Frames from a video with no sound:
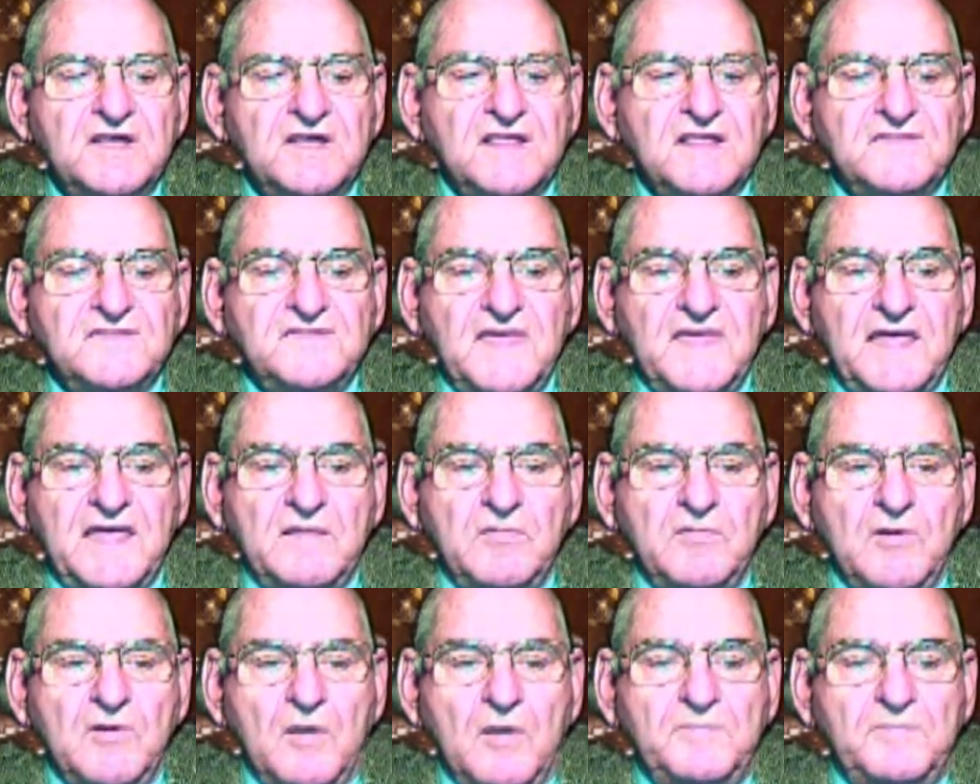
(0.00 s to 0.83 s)
They
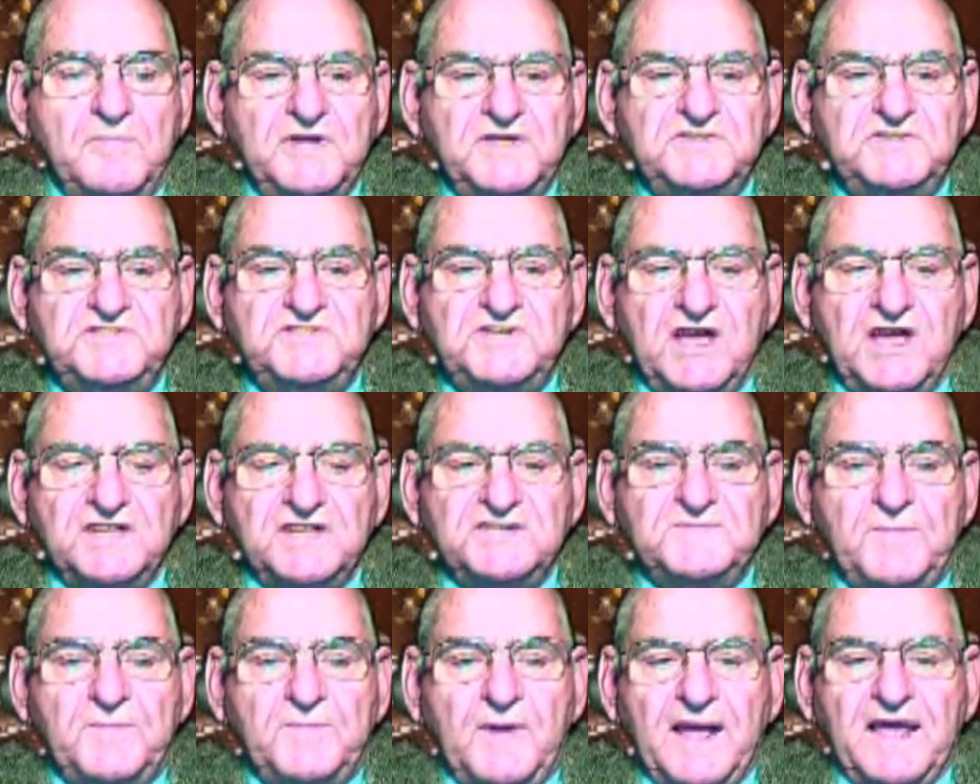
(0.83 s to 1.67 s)
will be
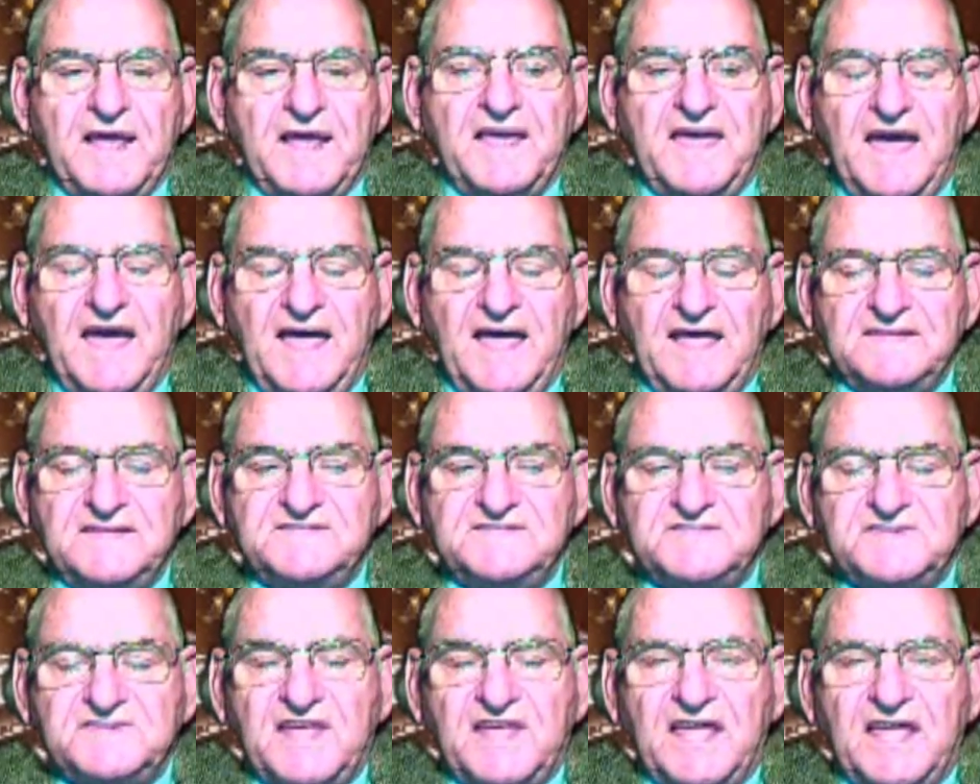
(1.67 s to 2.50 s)
judged by God's
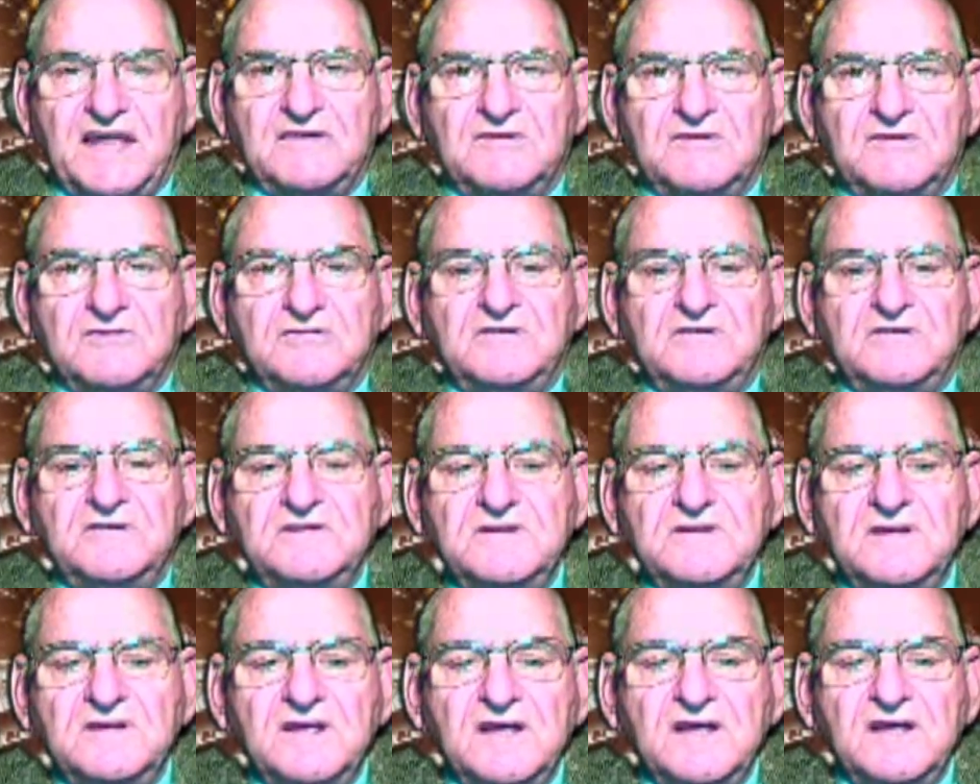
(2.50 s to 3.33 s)
standard,
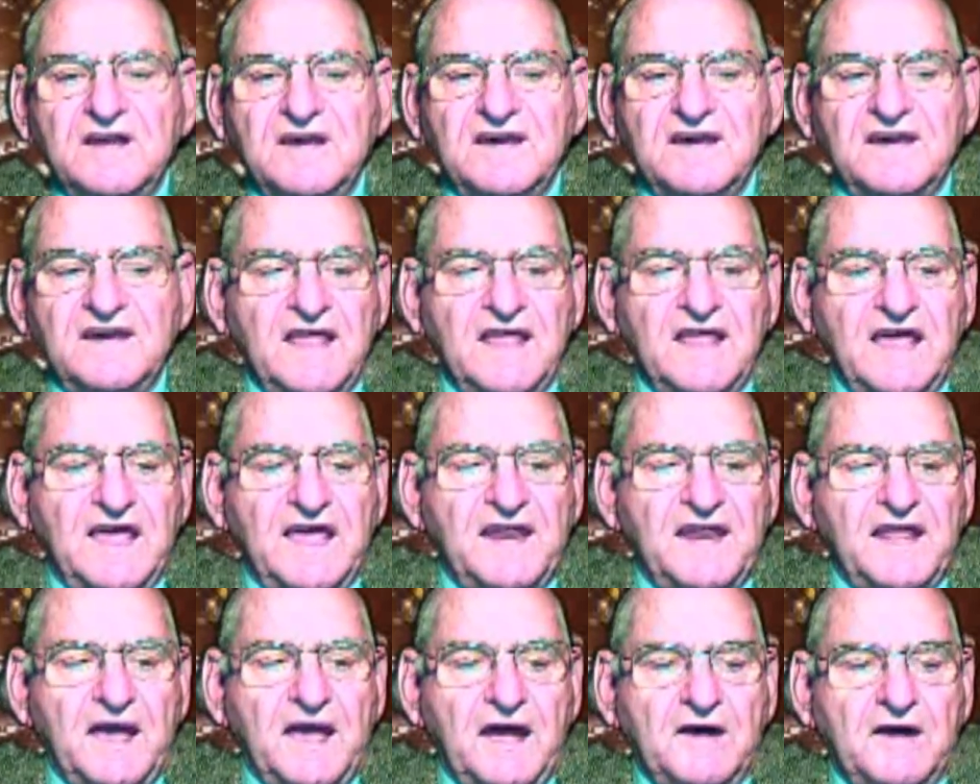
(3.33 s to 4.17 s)
not
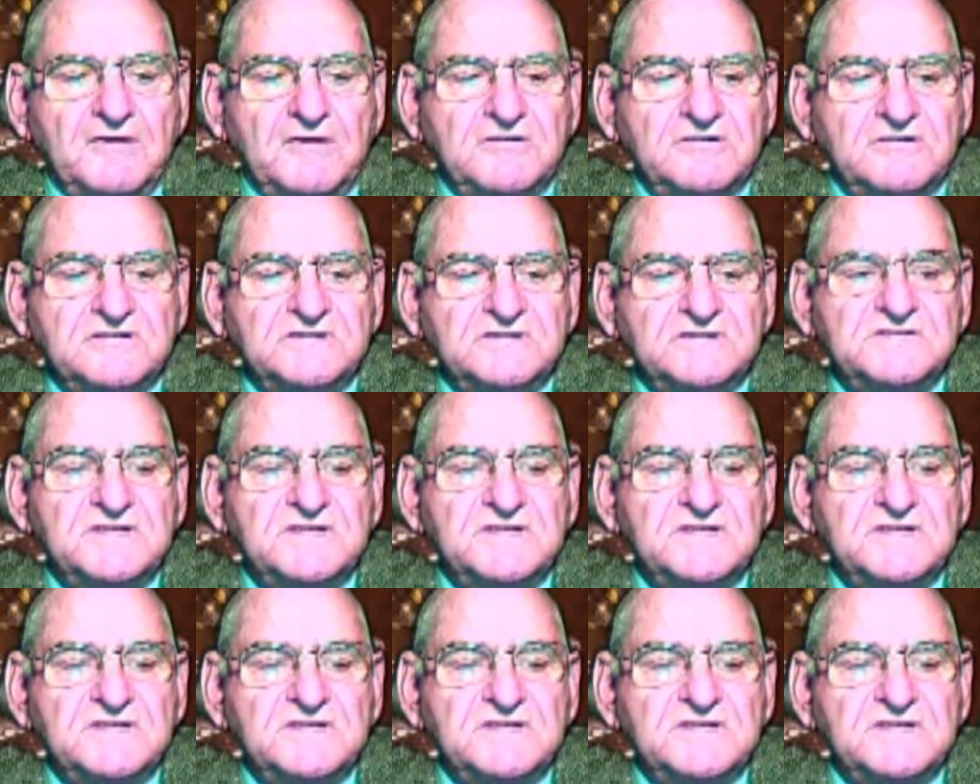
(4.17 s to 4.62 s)
ours.